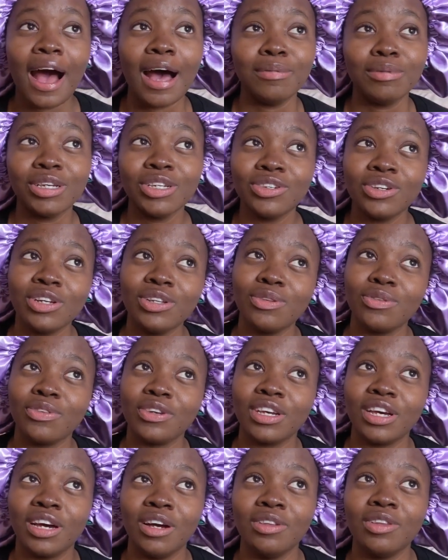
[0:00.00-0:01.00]
I'm just trying to
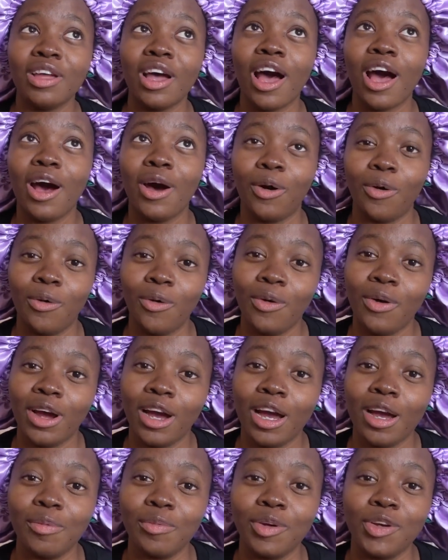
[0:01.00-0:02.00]
figure out how
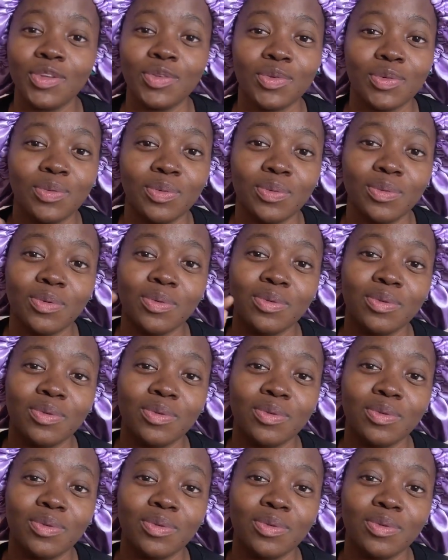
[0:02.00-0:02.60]
I'm going to